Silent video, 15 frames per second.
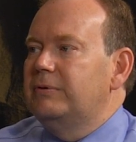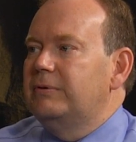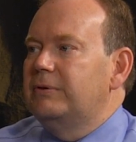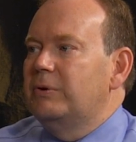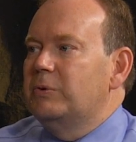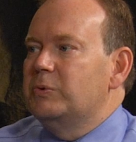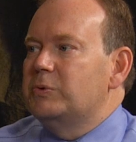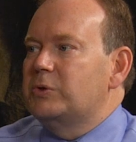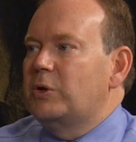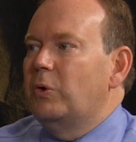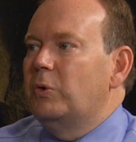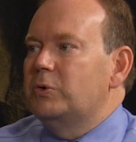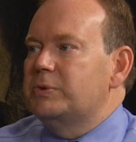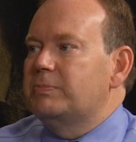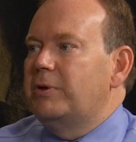those
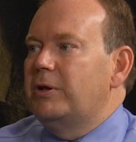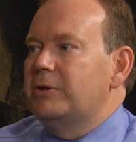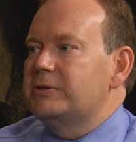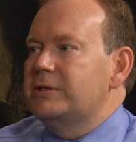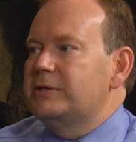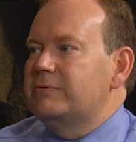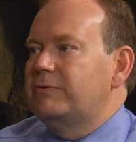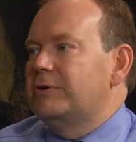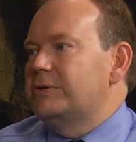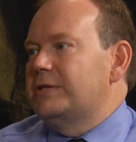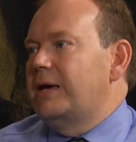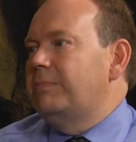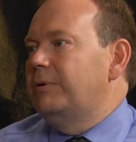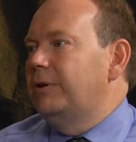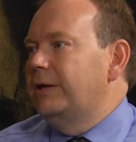goals and policies. For
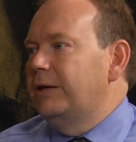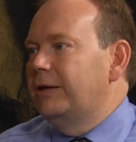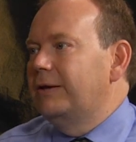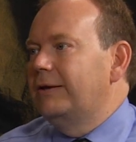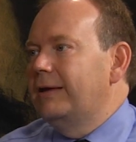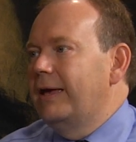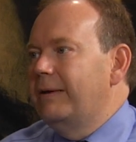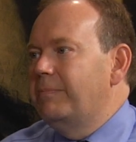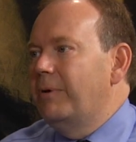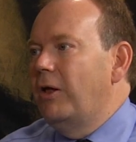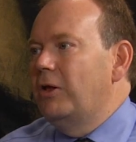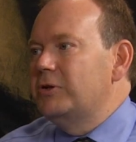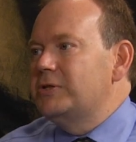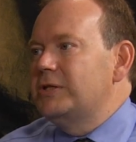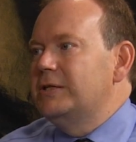example, a
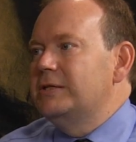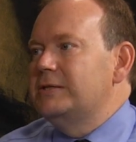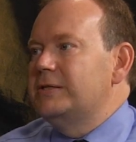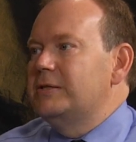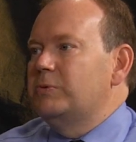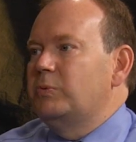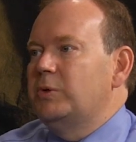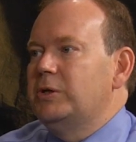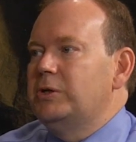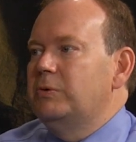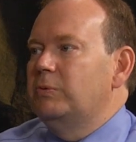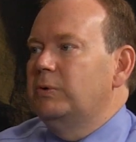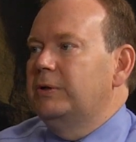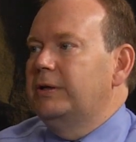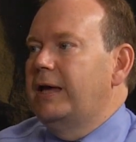policy is that we
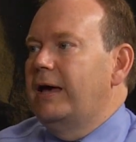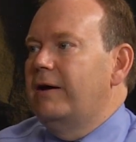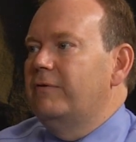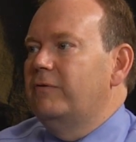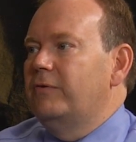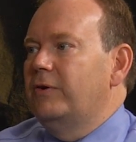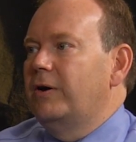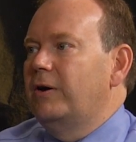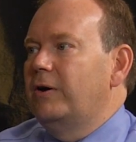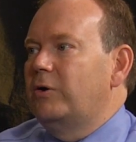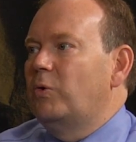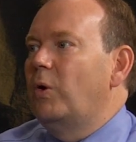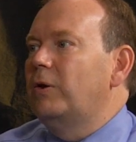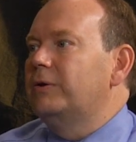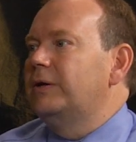would have
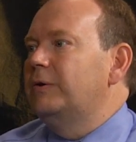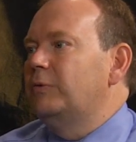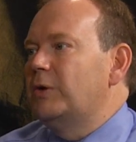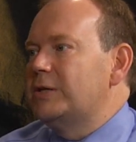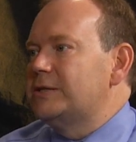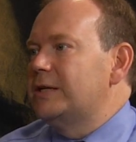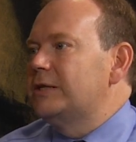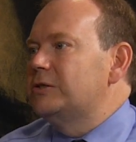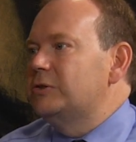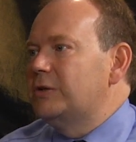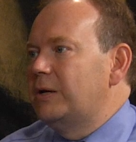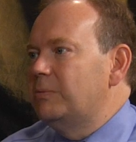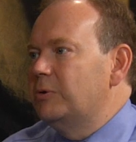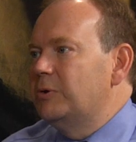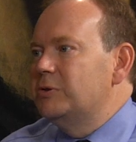quality residential
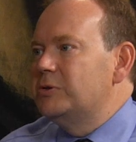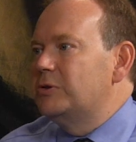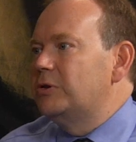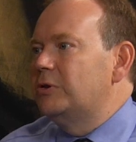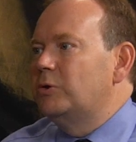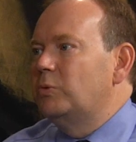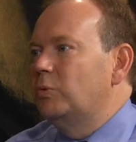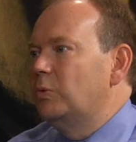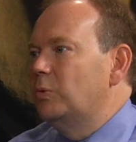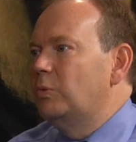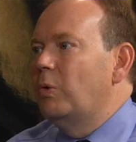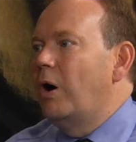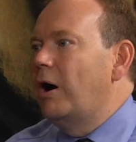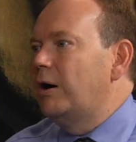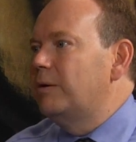neighborhoods that are
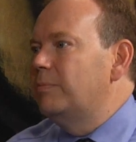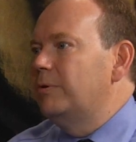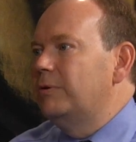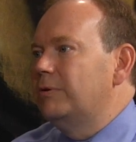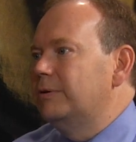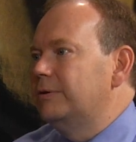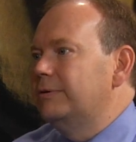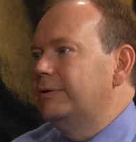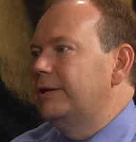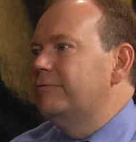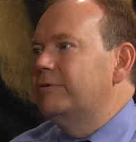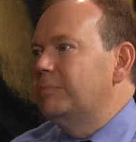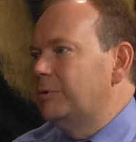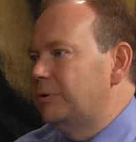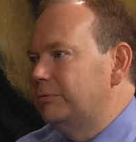walkable and
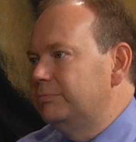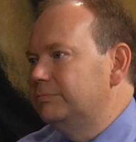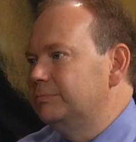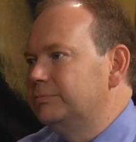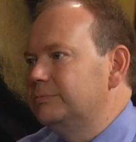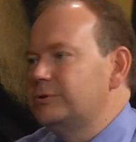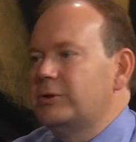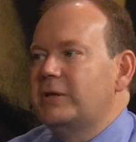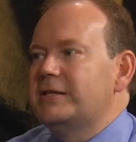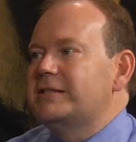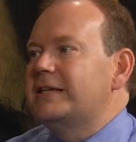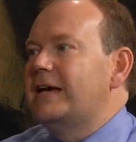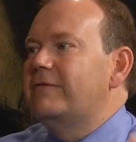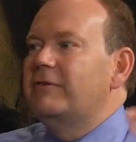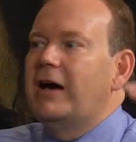livable. So that's
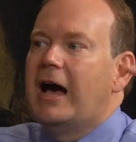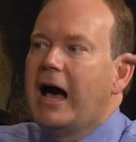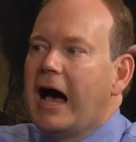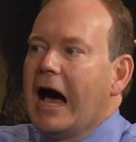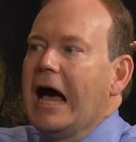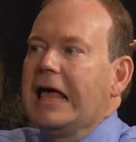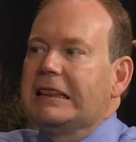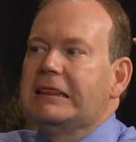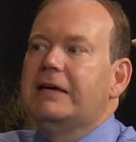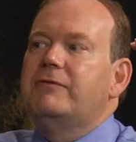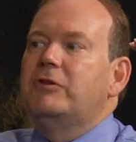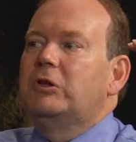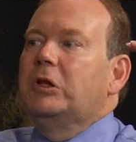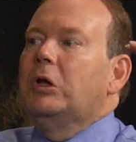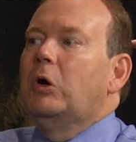kind of a high
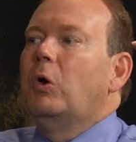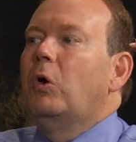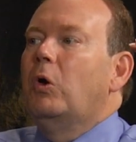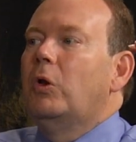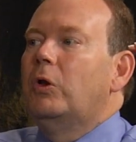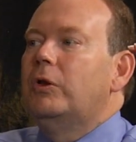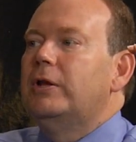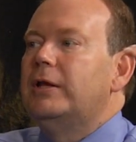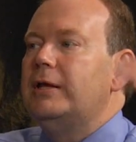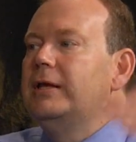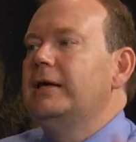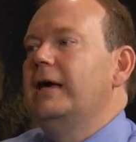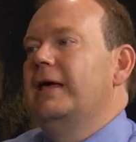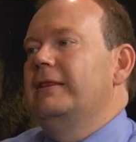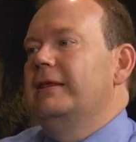level goal.
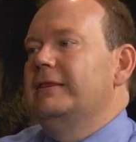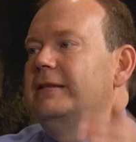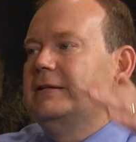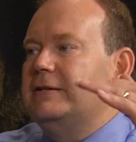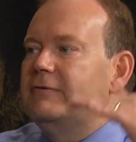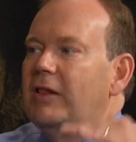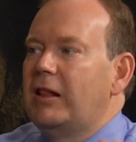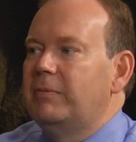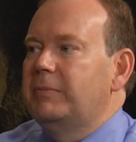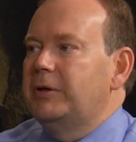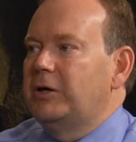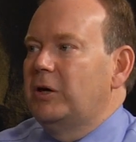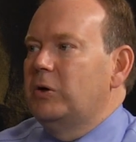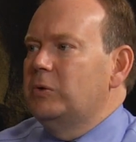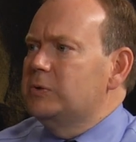And then the development
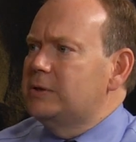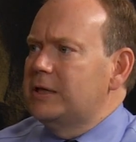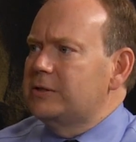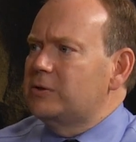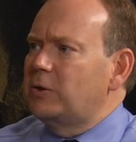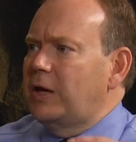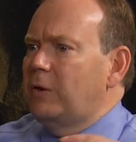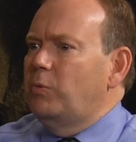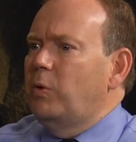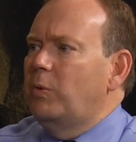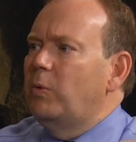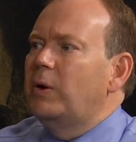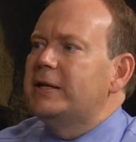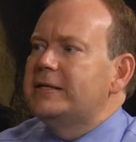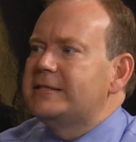code says, okay, well,
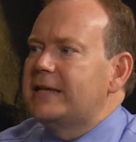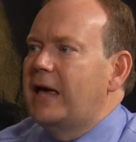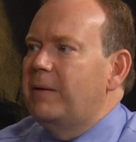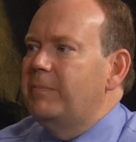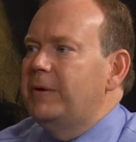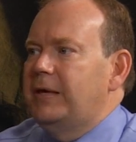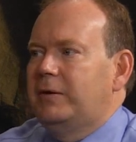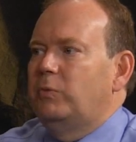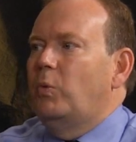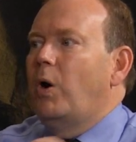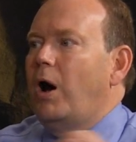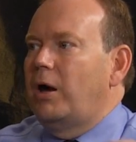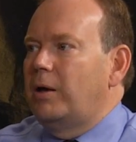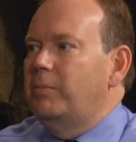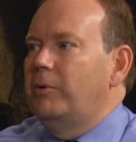what does that mean,
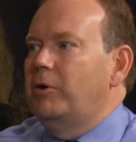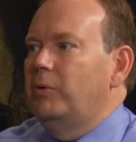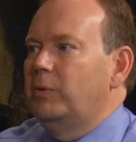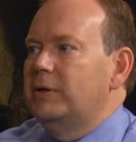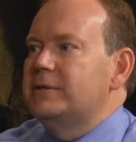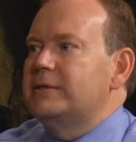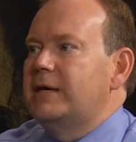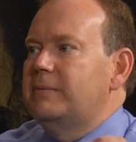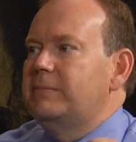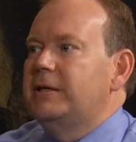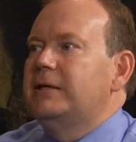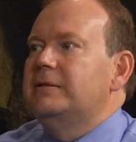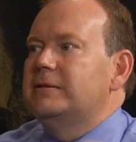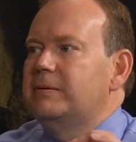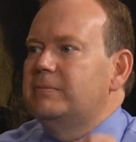walkable? What does that
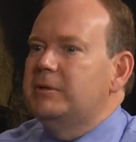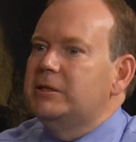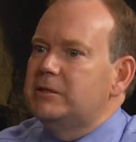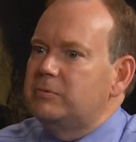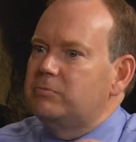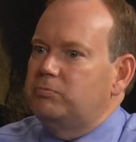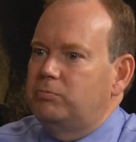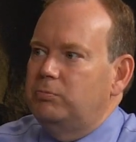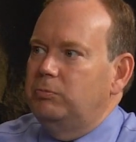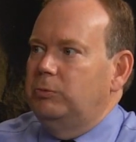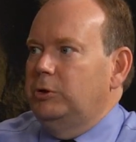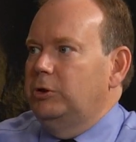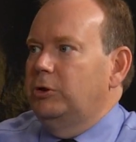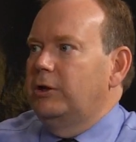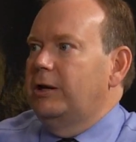mean? That means
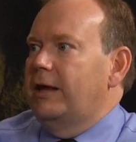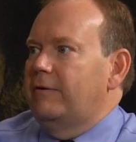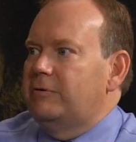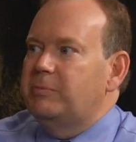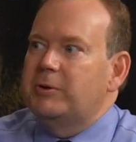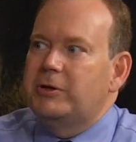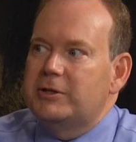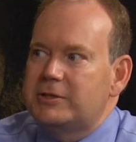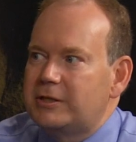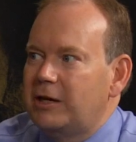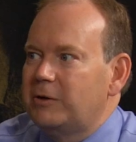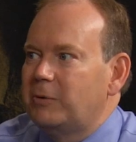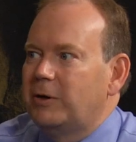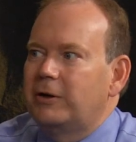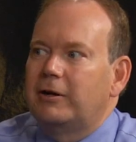you're going to have to put in a
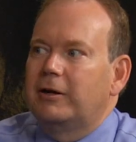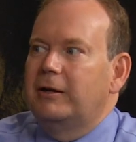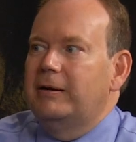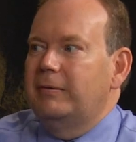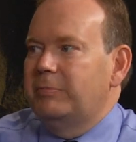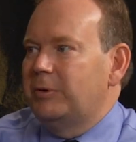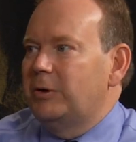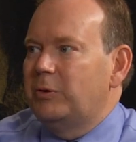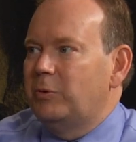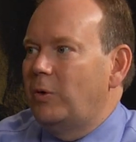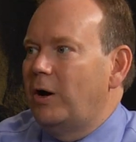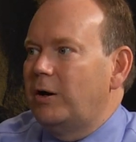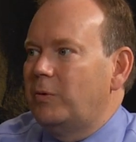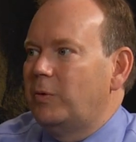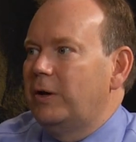sidewalk, you're going to have to put in a
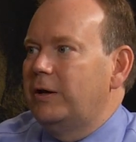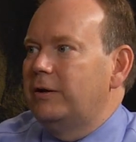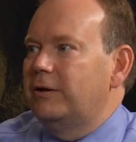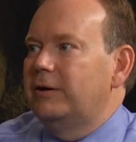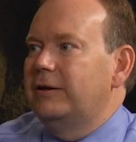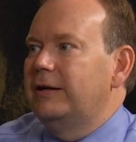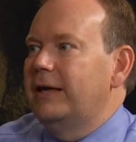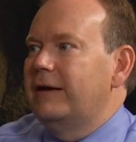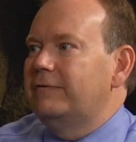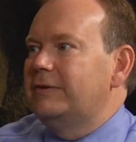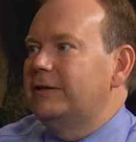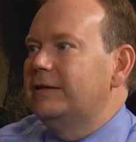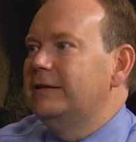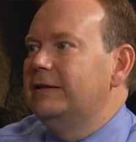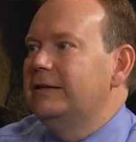walkway, you're going to have
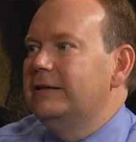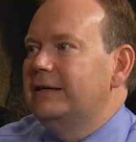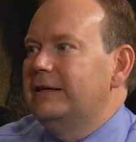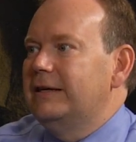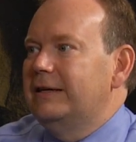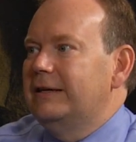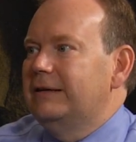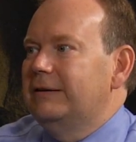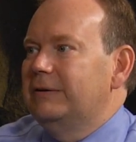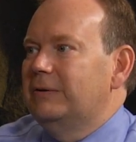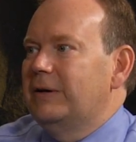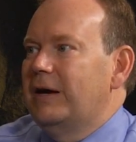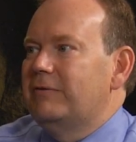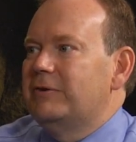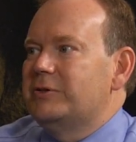to
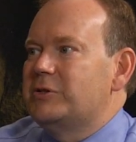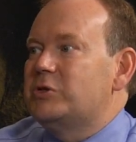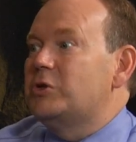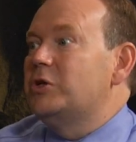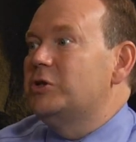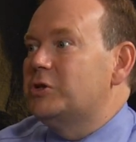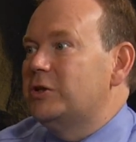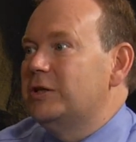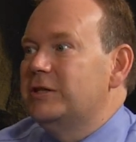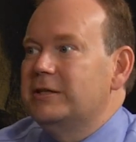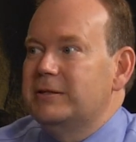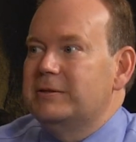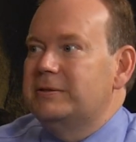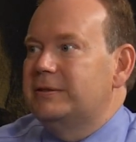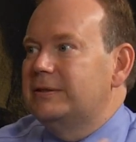have a street tree
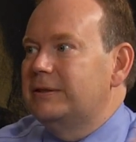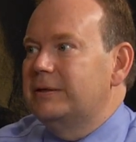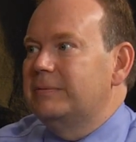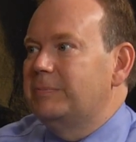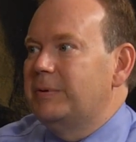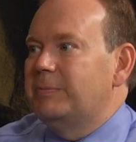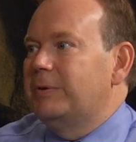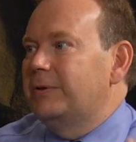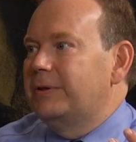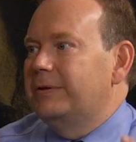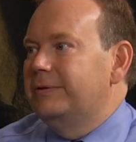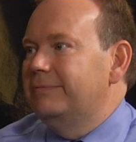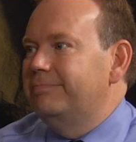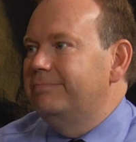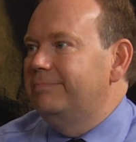that people
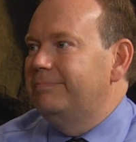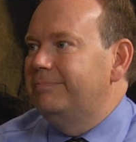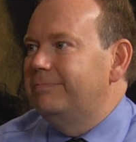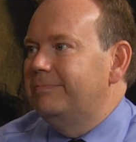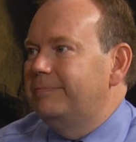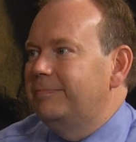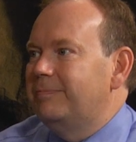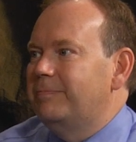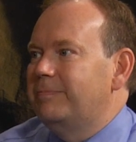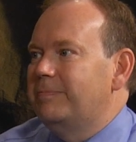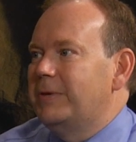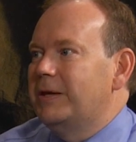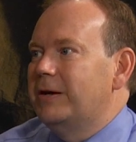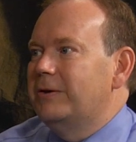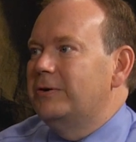can
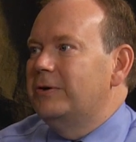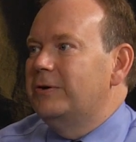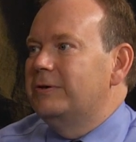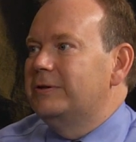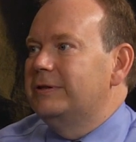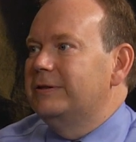be under